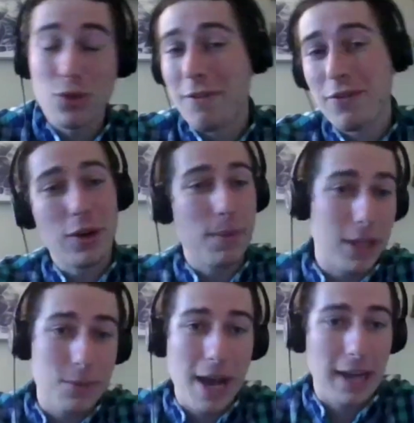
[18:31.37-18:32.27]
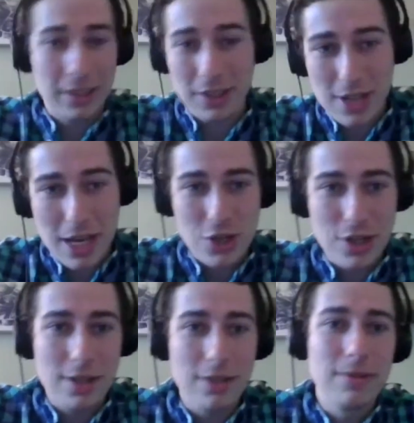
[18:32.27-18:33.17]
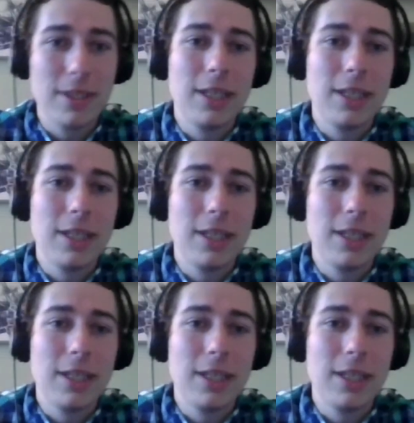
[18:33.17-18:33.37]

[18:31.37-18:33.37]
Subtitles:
drive 30 minutes back to the station.